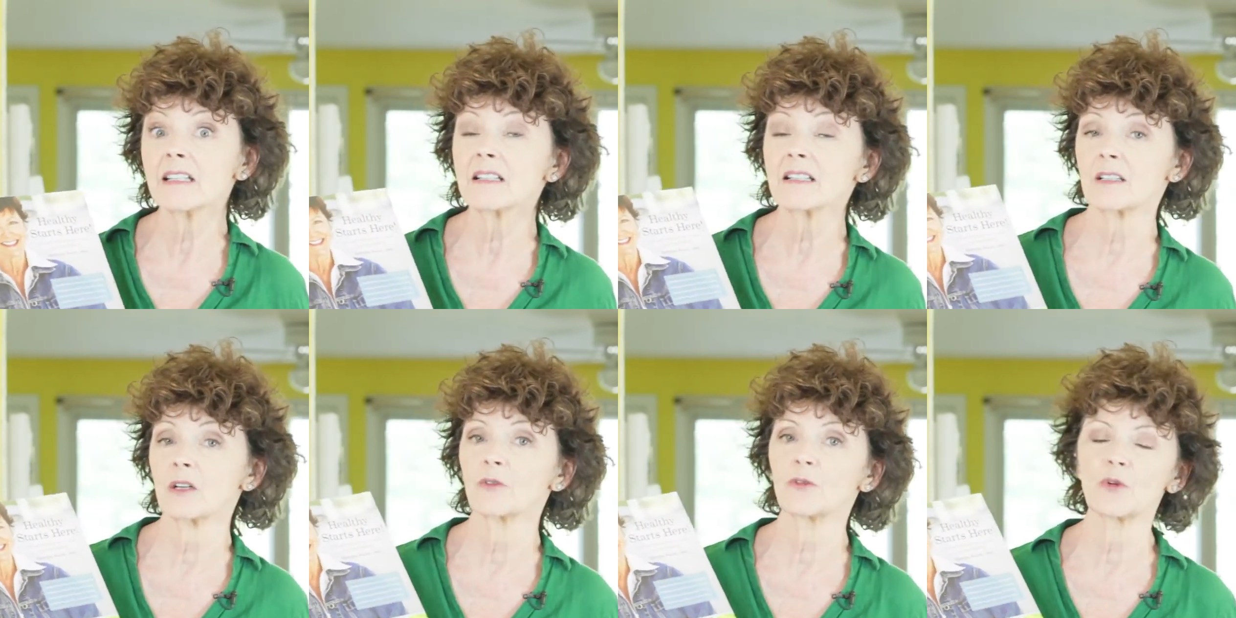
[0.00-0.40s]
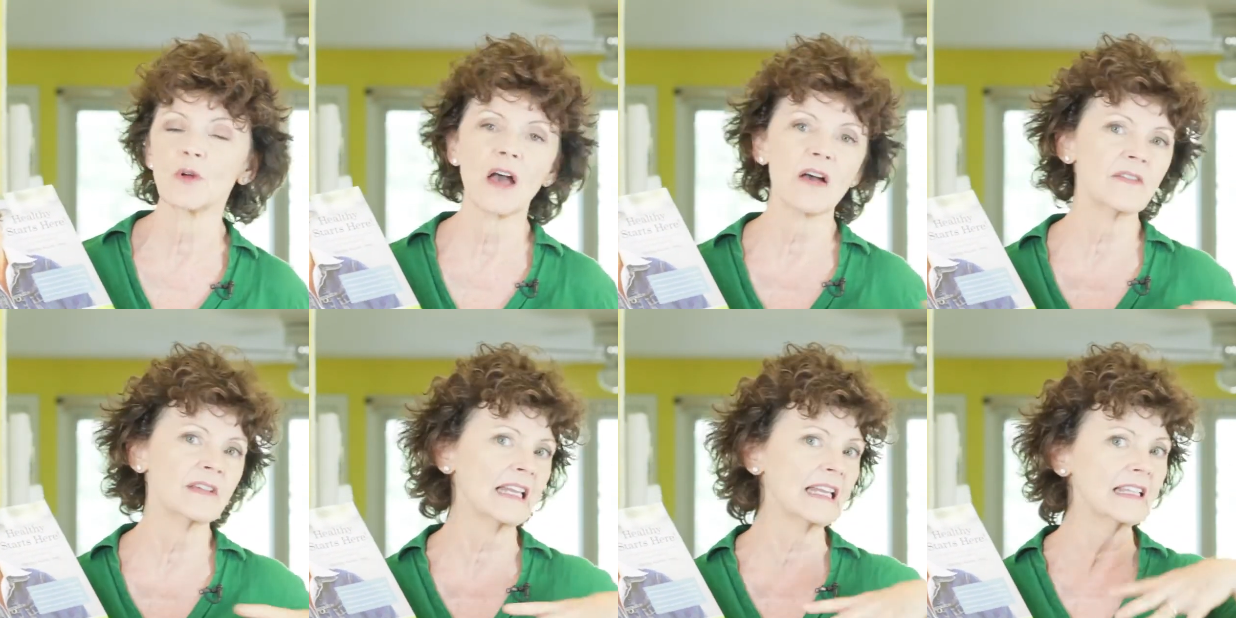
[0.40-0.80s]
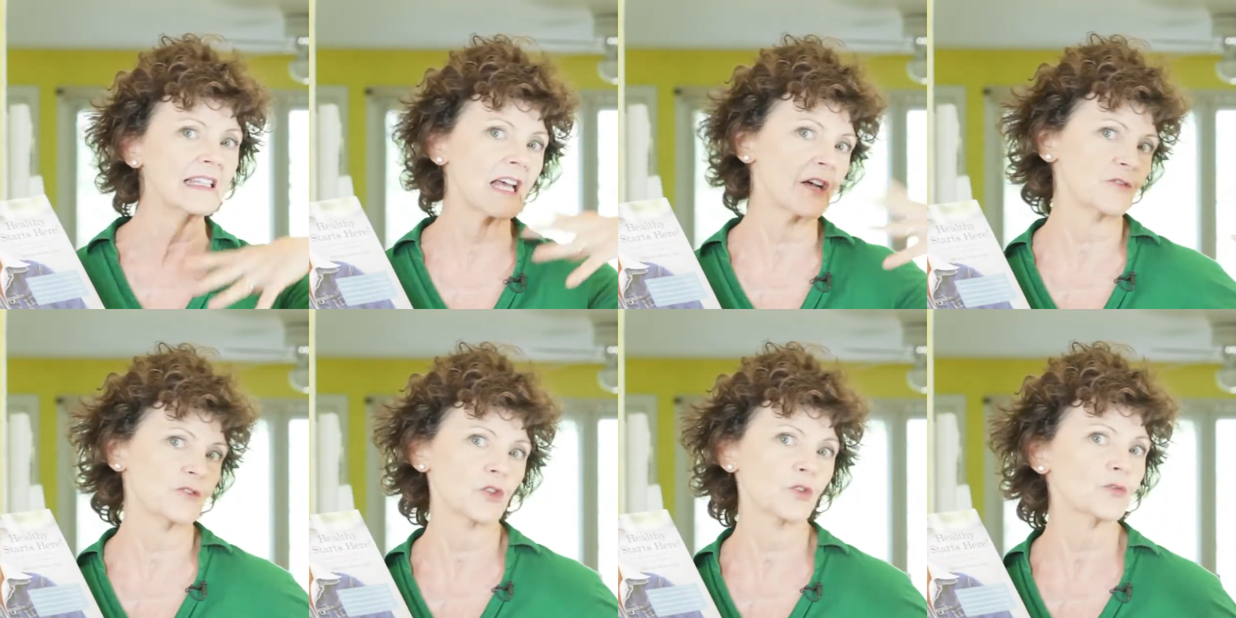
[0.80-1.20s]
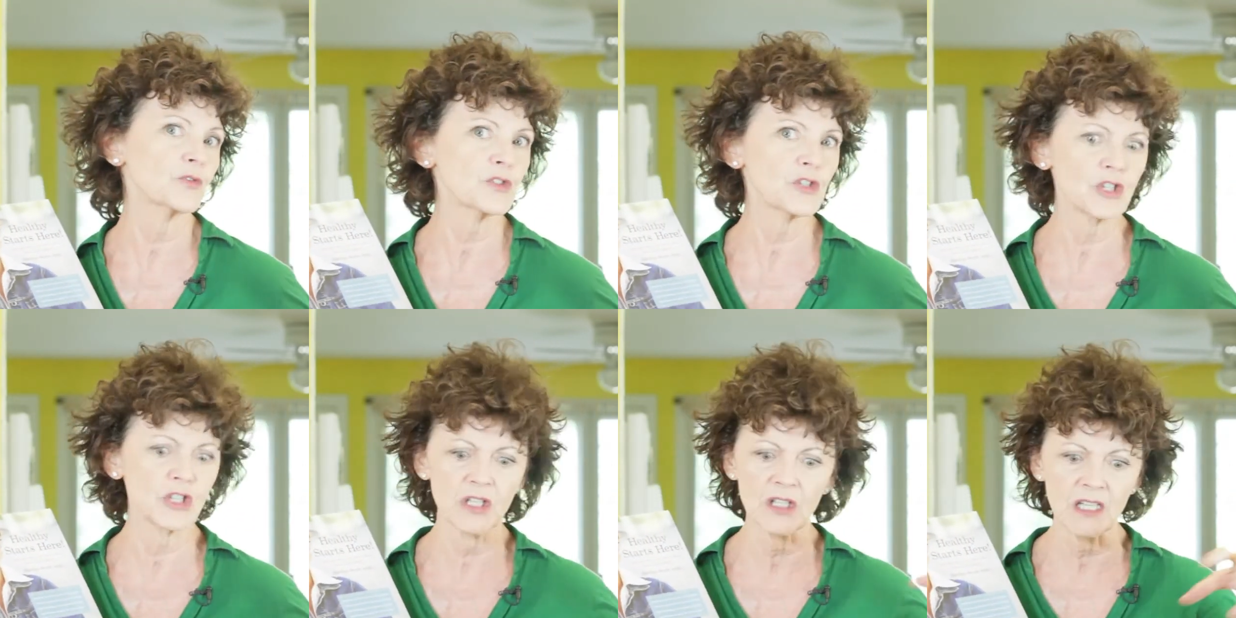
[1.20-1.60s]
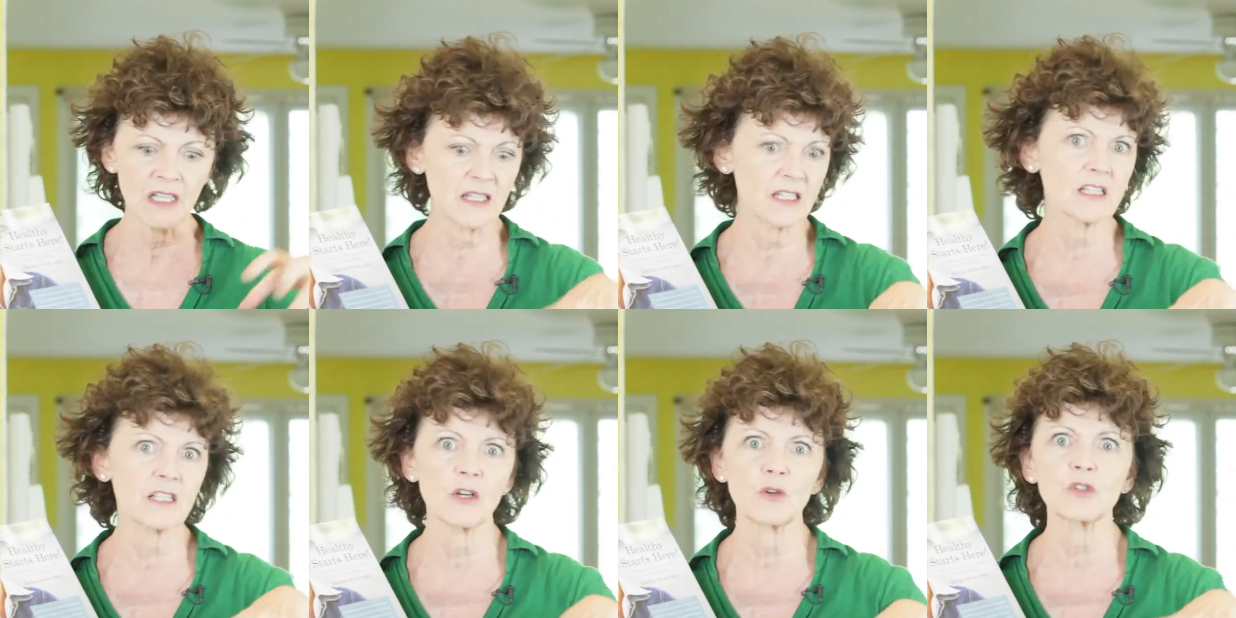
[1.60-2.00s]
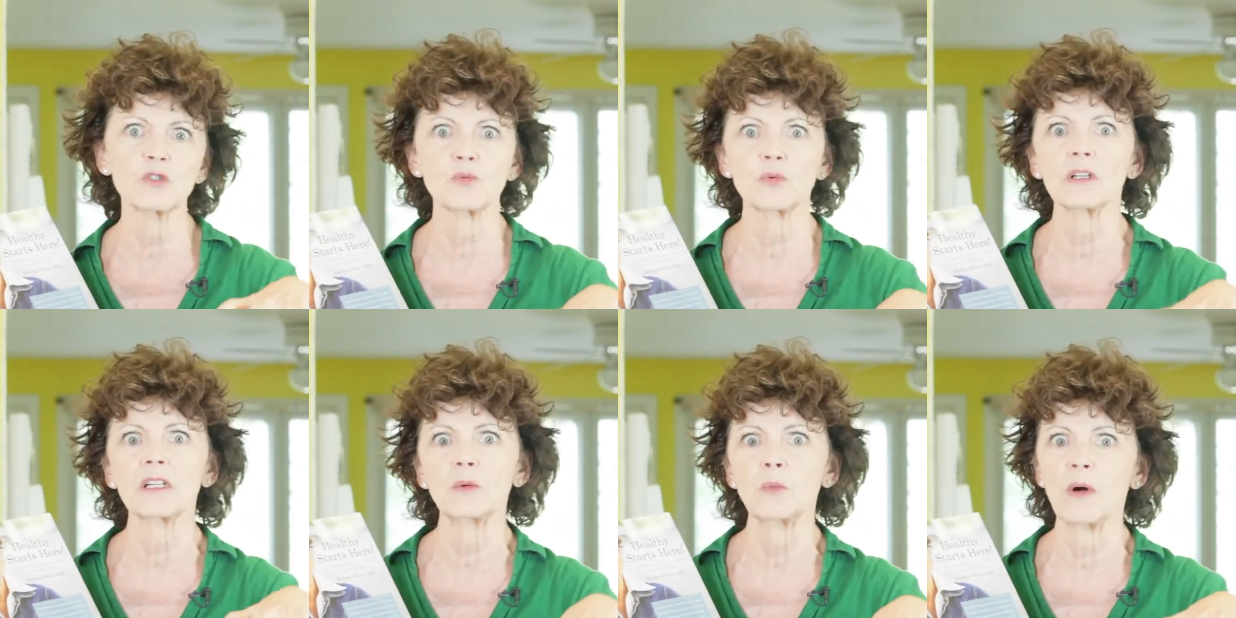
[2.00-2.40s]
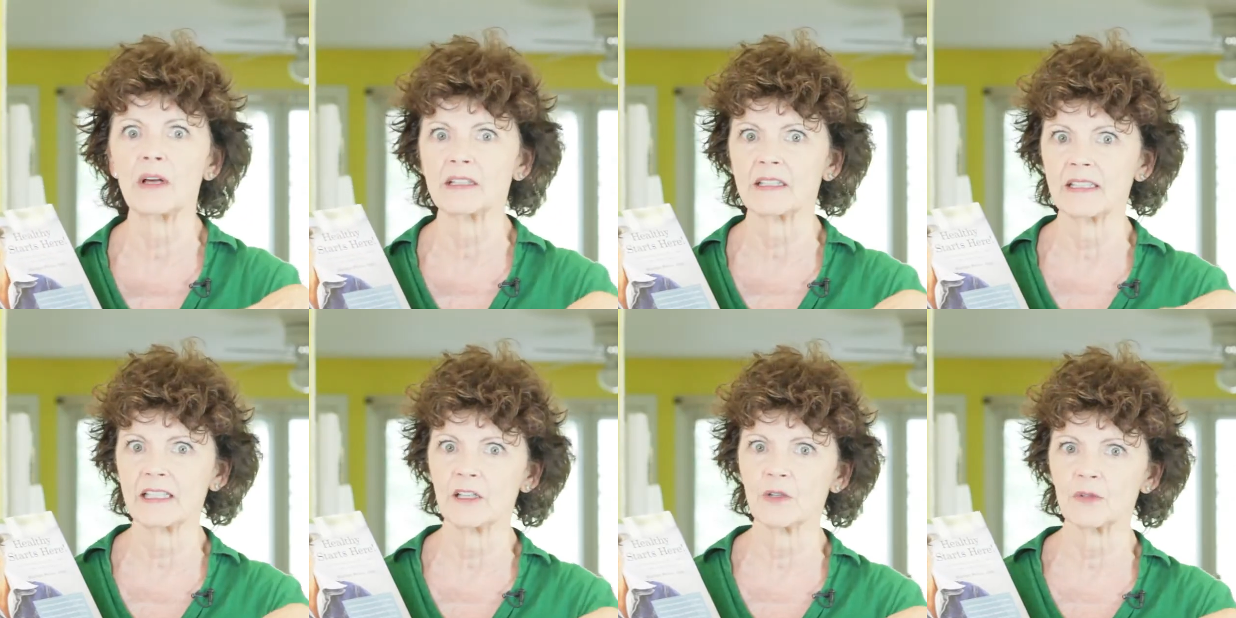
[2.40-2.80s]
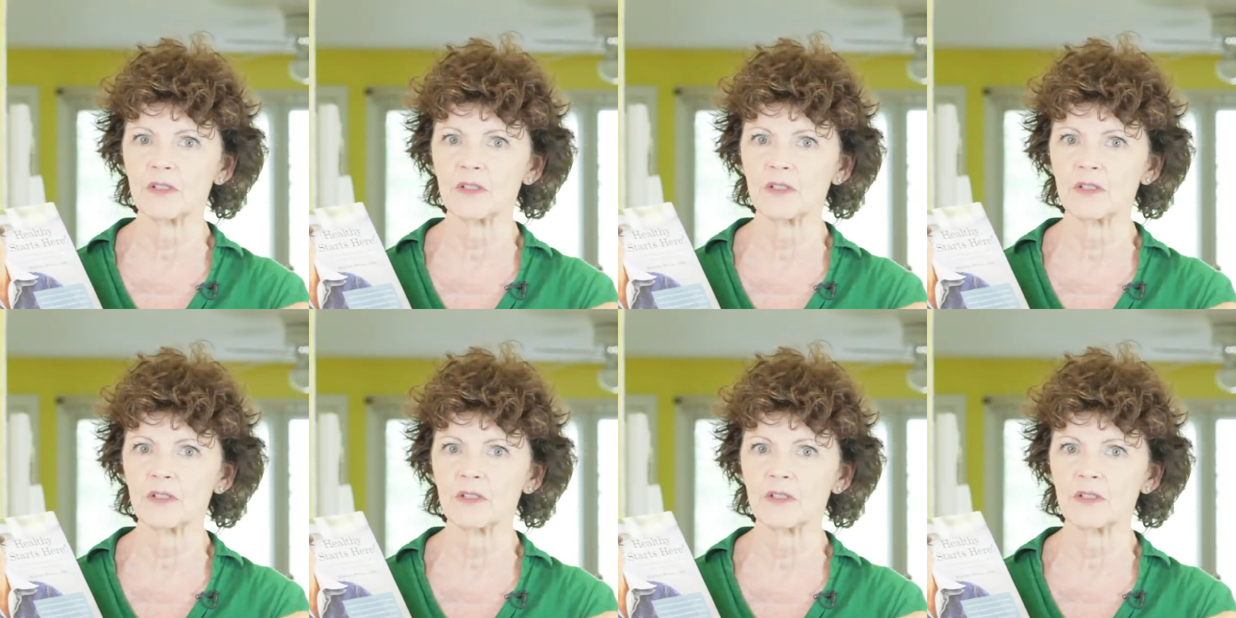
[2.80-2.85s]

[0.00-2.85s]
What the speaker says: So if you have any leftover chili, this goes really well in here